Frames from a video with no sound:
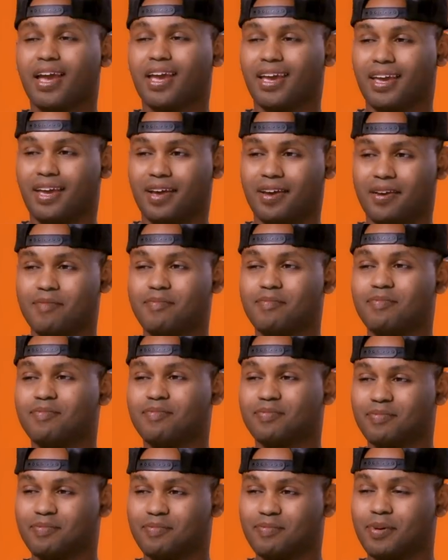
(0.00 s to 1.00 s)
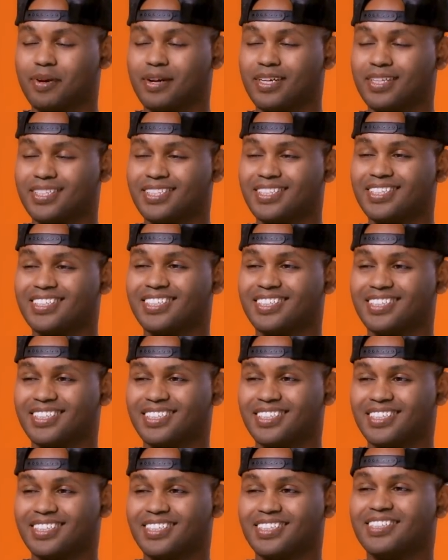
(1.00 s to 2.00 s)
yep. Janet Prince. Jackson
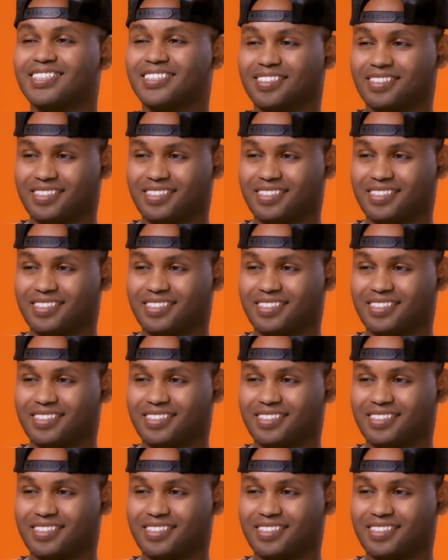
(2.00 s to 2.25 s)
and